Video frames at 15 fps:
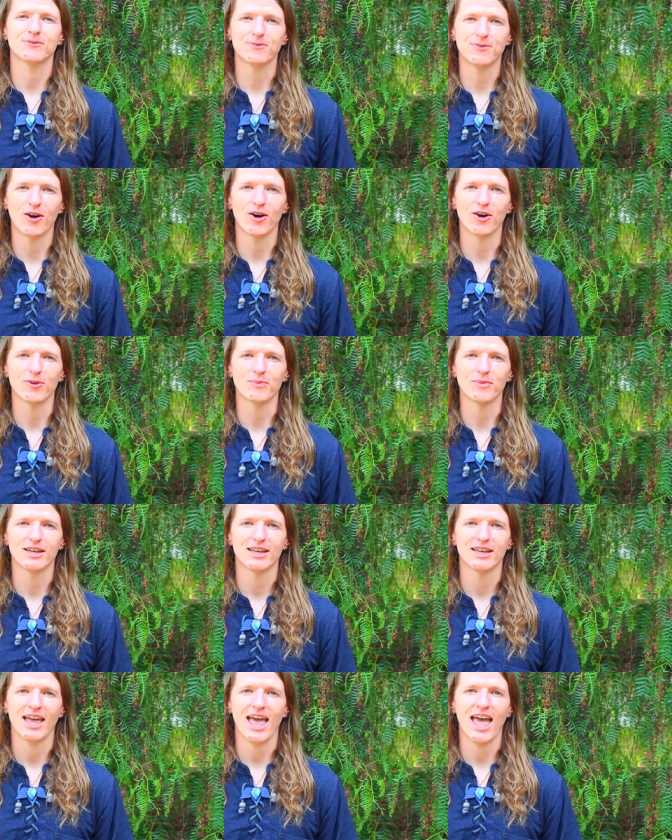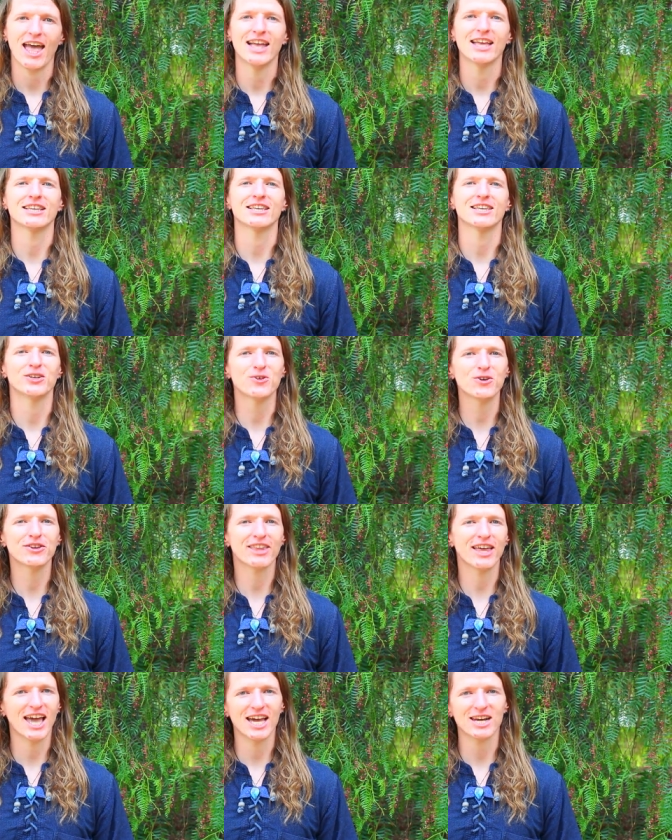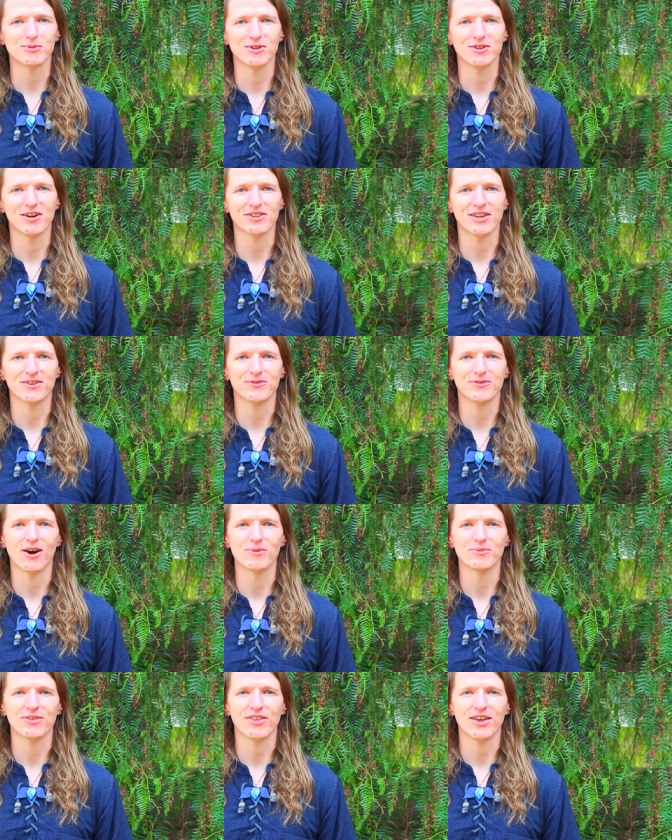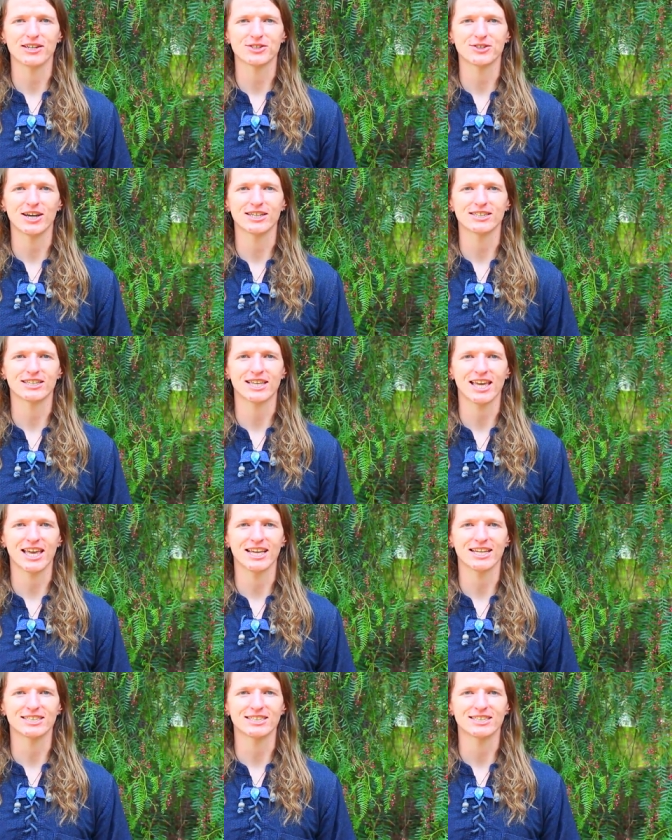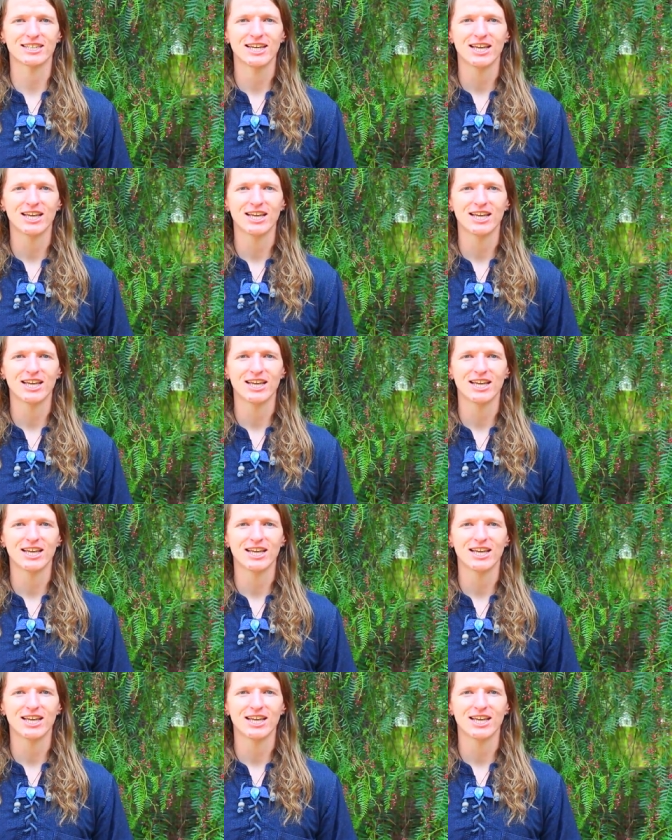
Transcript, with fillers: a farm, and you're the animal on that farm that they are trying to cage.